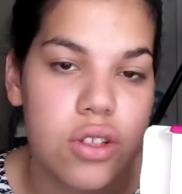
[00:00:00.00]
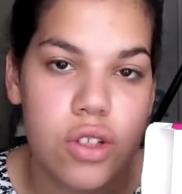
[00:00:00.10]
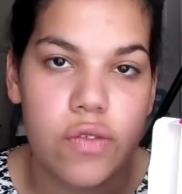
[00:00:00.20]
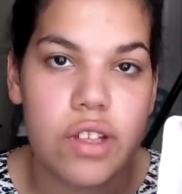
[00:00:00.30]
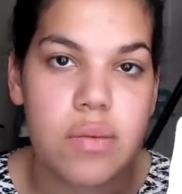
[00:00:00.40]

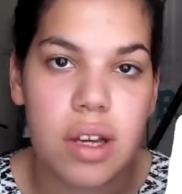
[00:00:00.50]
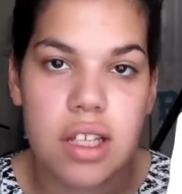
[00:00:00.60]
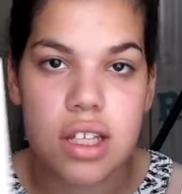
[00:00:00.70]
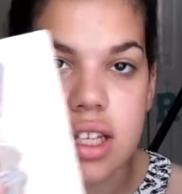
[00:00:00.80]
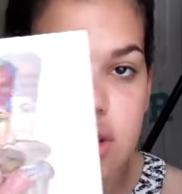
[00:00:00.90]
Juvia's
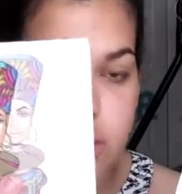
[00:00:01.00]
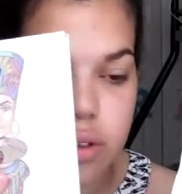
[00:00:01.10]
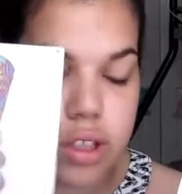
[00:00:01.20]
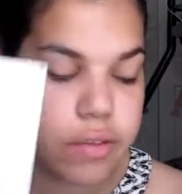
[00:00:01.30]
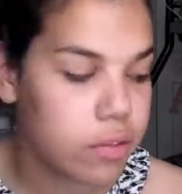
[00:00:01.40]
Place is
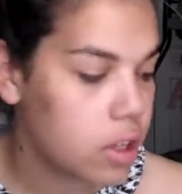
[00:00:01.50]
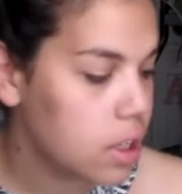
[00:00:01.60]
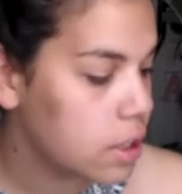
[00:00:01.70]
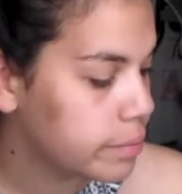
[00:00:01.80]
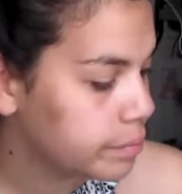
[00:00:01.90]
cruelty-free.